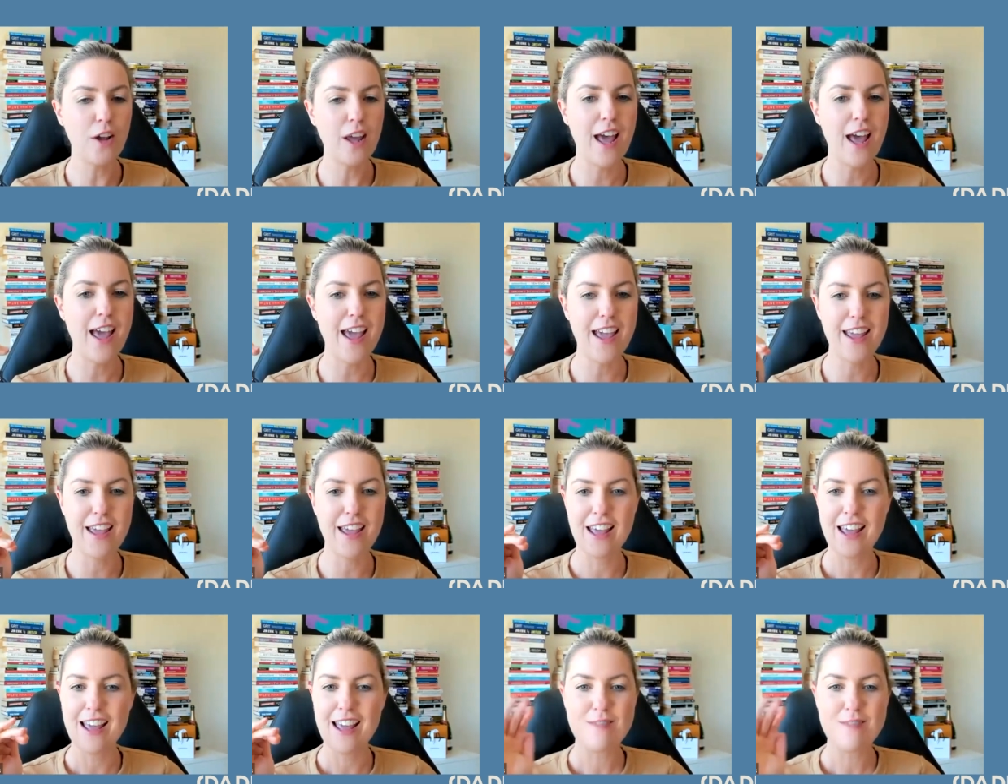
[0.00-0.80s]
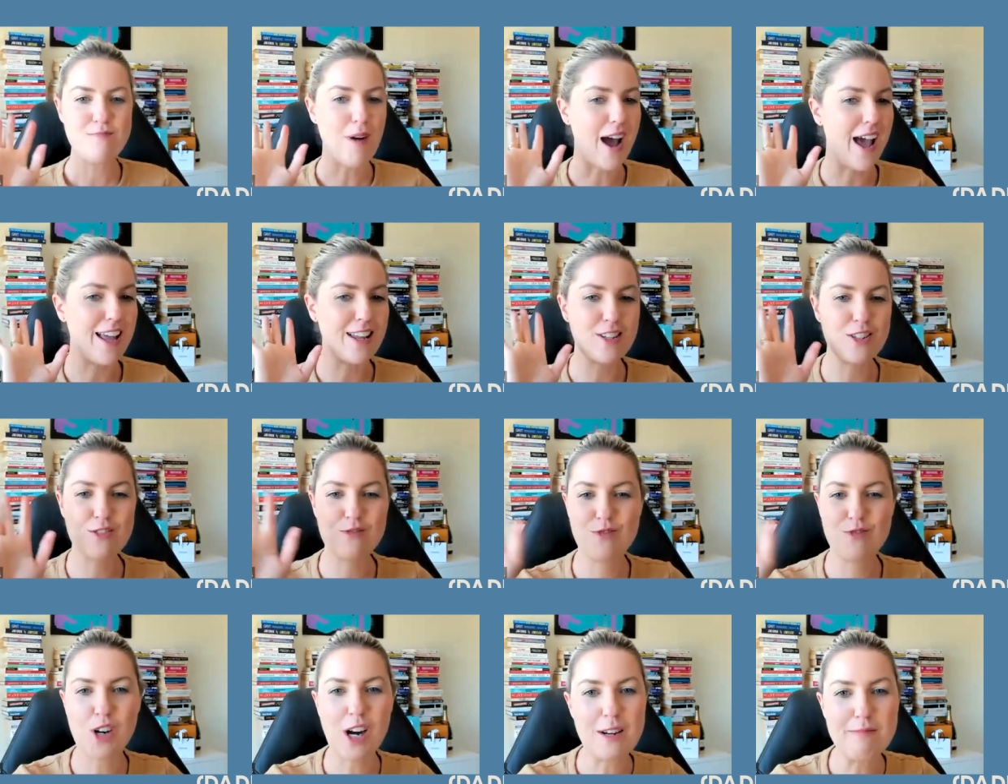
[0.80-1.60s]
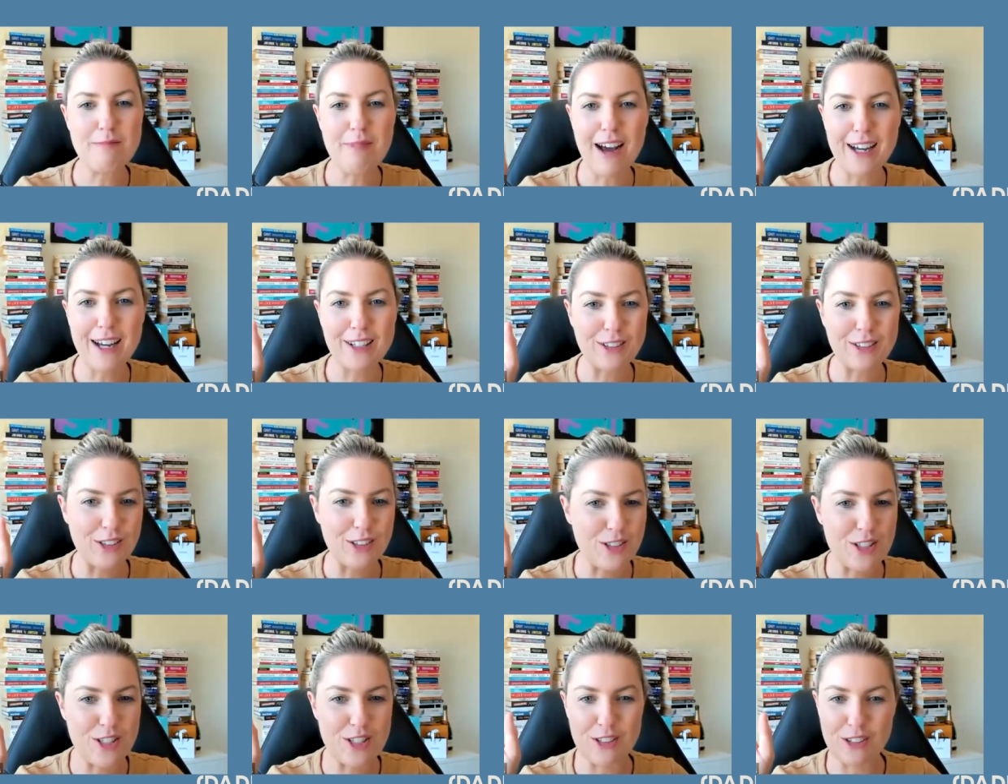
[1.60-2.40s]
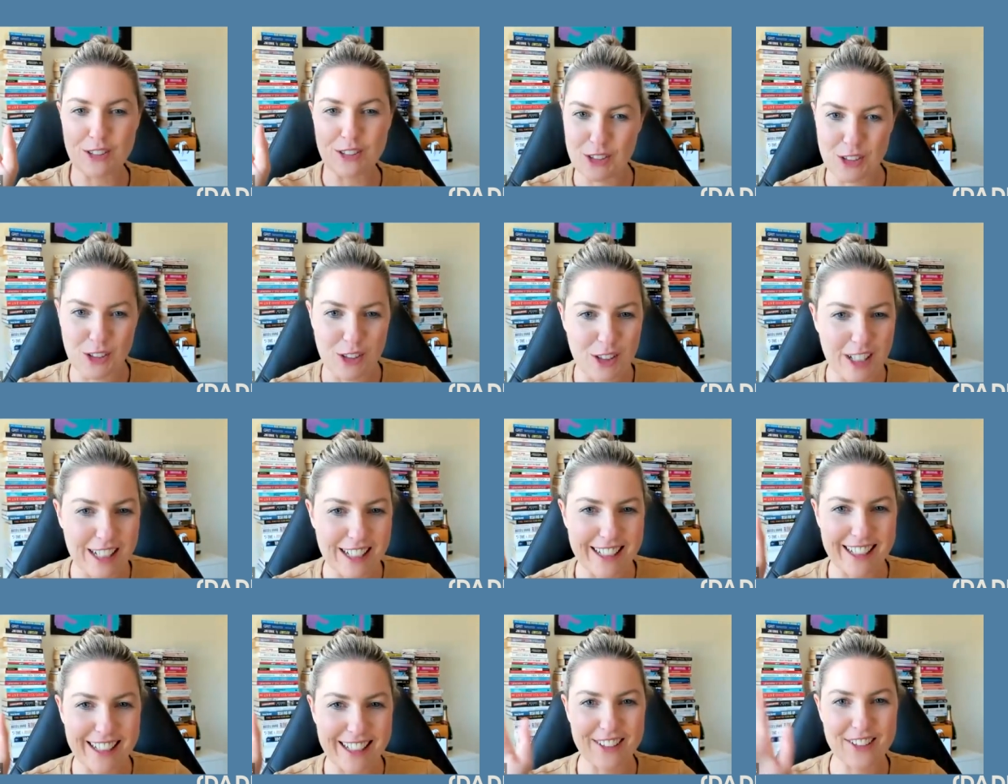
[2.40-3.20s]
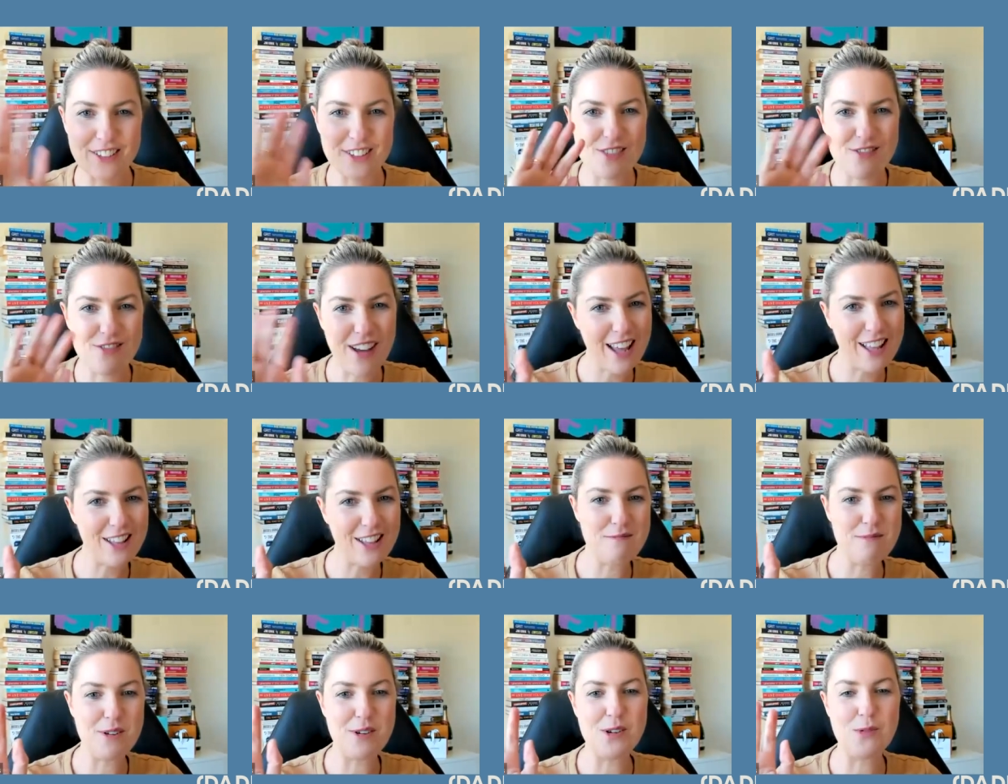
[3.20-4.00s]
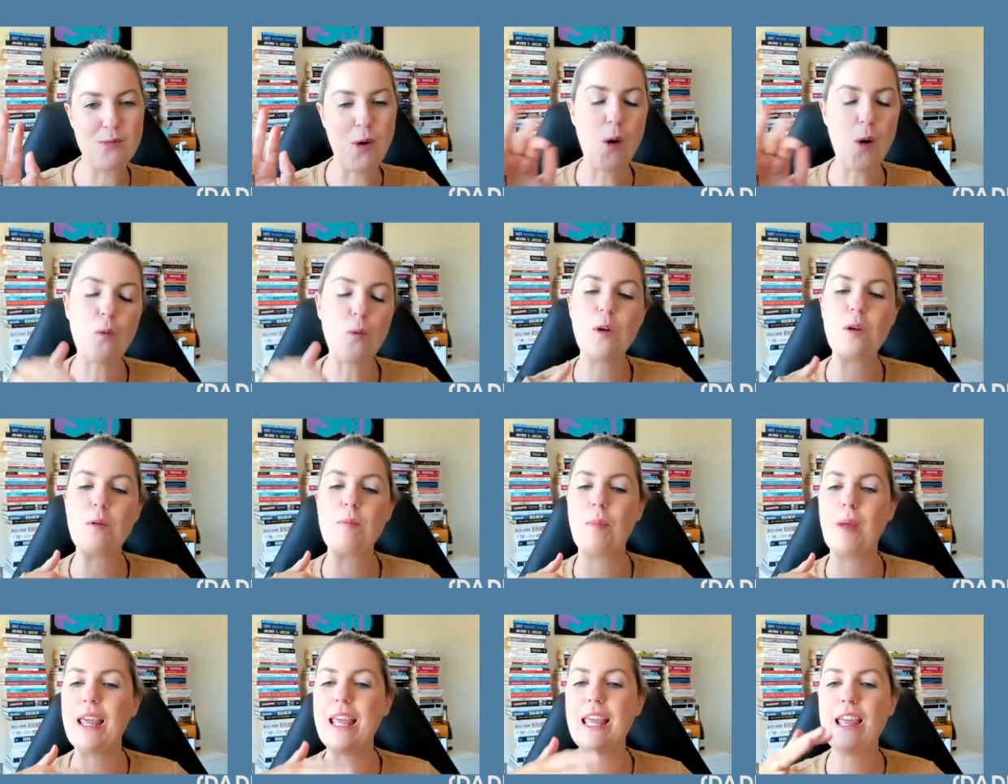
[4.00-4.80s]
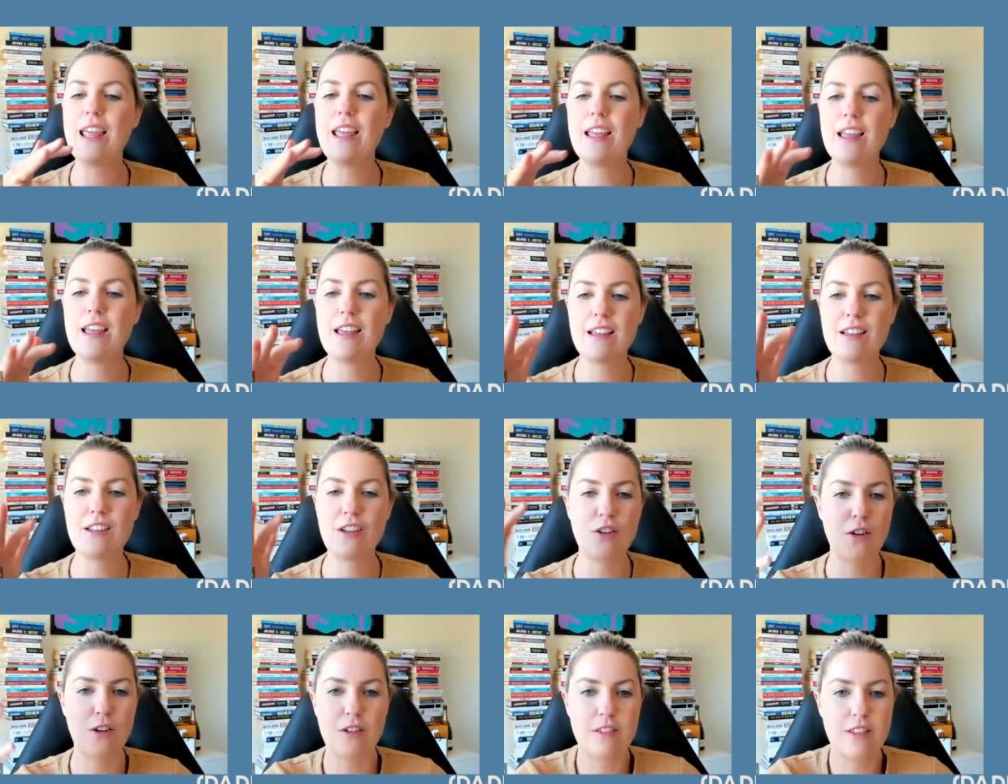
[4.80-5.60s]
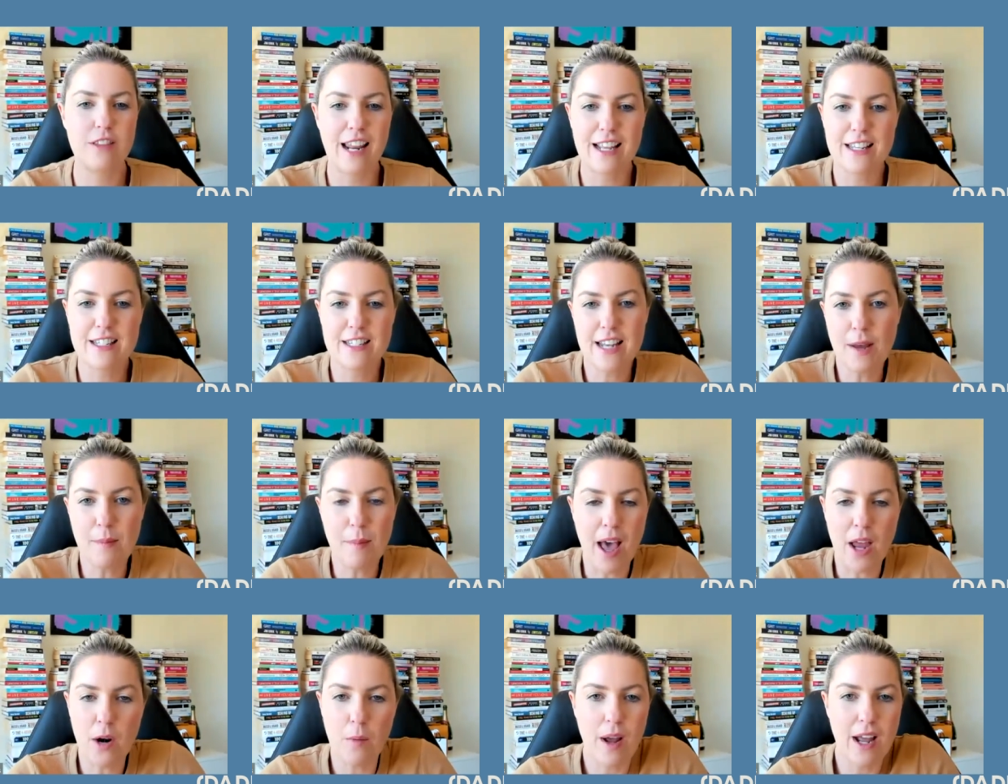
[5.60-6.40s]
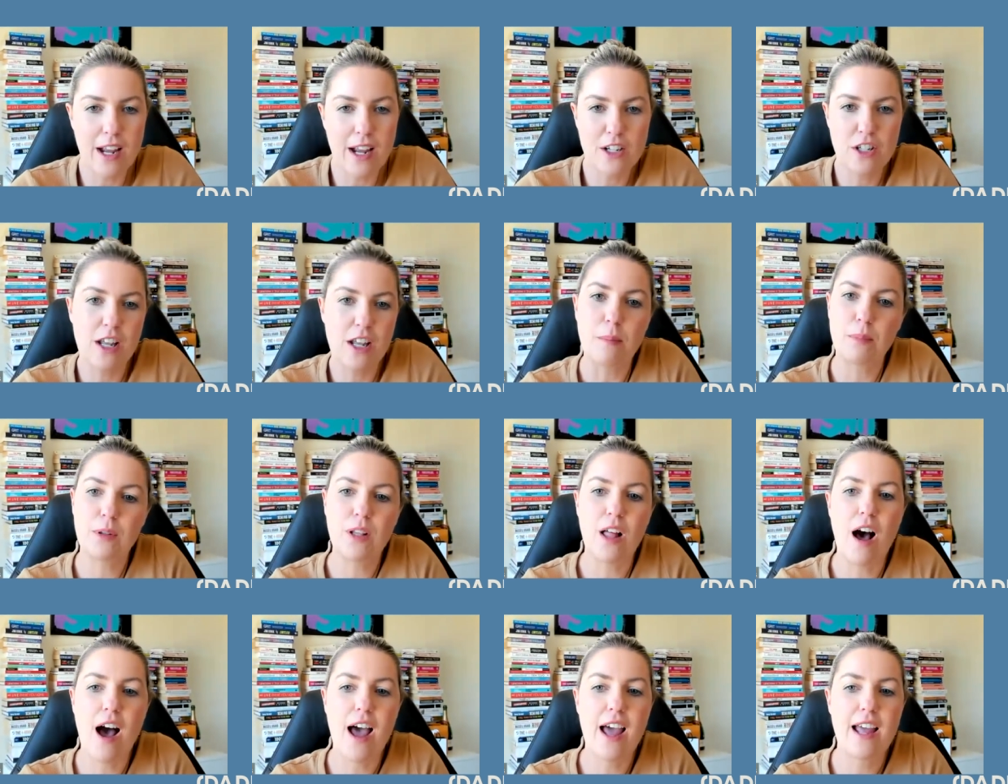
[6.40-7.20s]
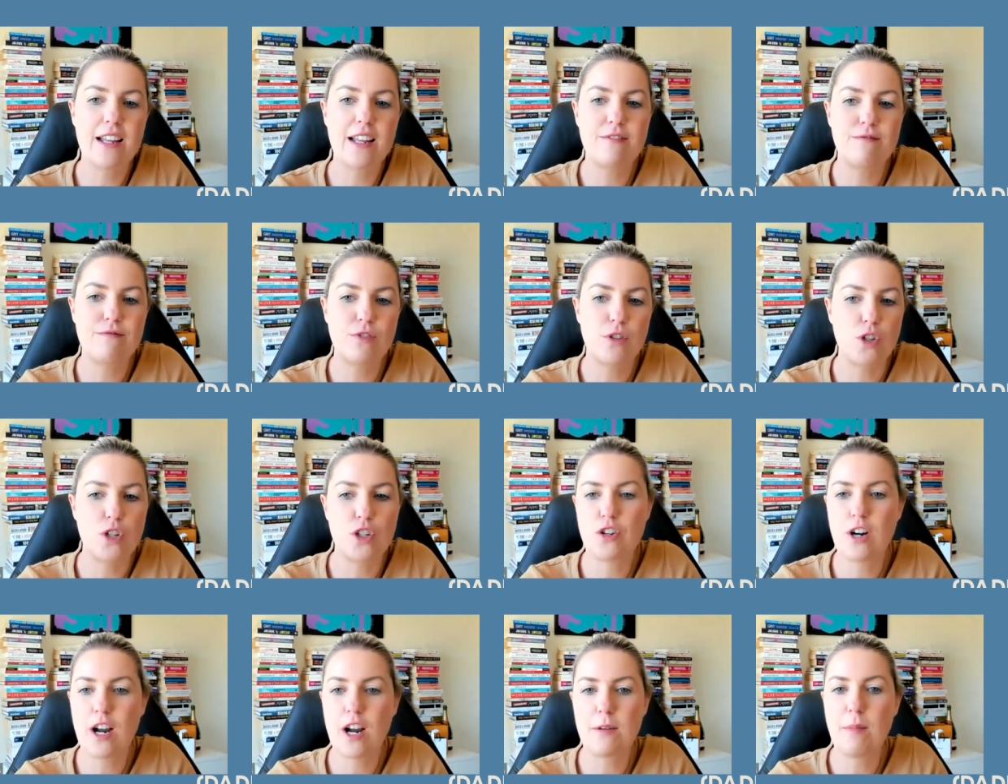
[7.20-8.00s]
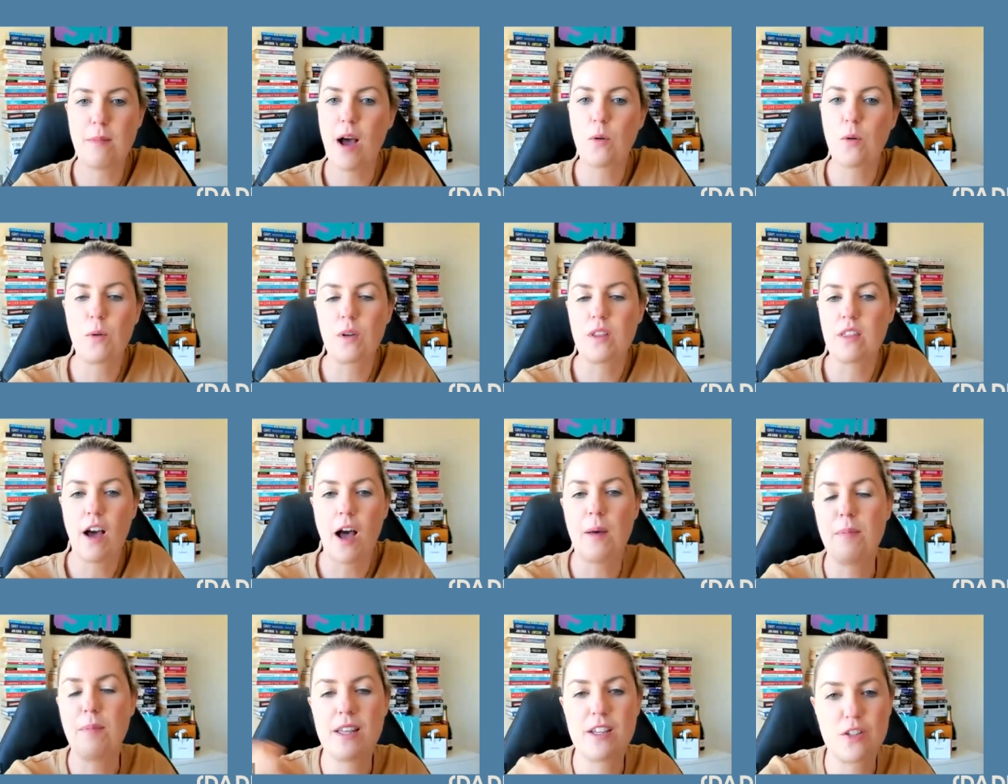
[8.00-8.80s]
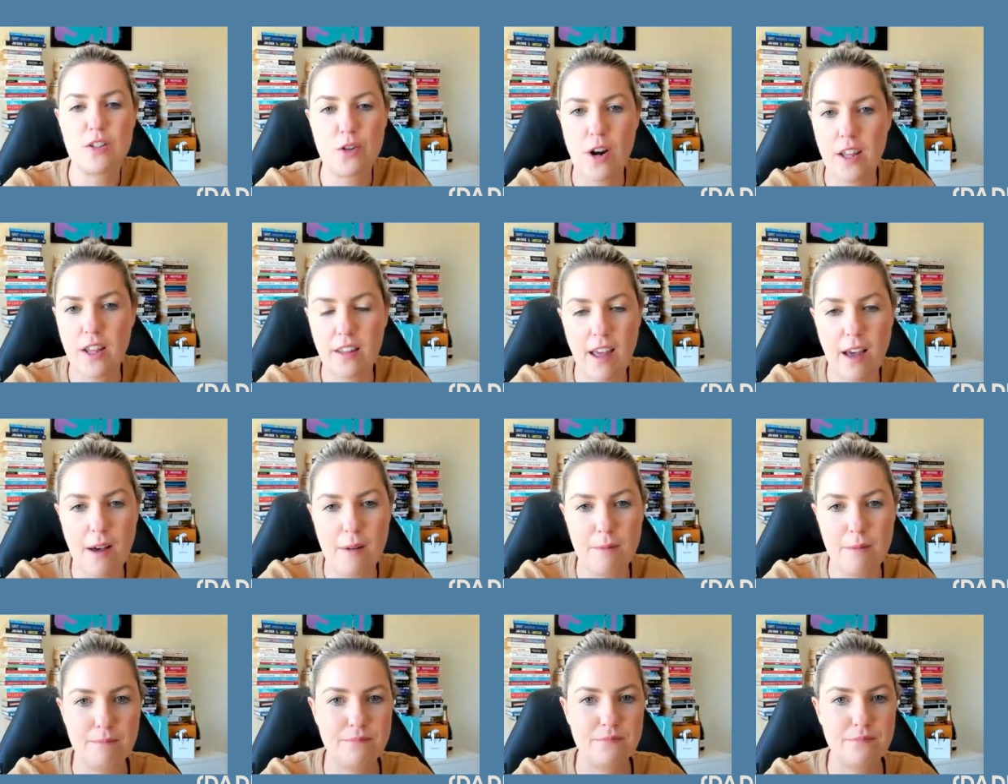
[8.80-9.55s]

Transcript: okay, my trademark looks good. It looks available. What would be, you know, the next step? How do I actually apply for a trademark with IP Australia?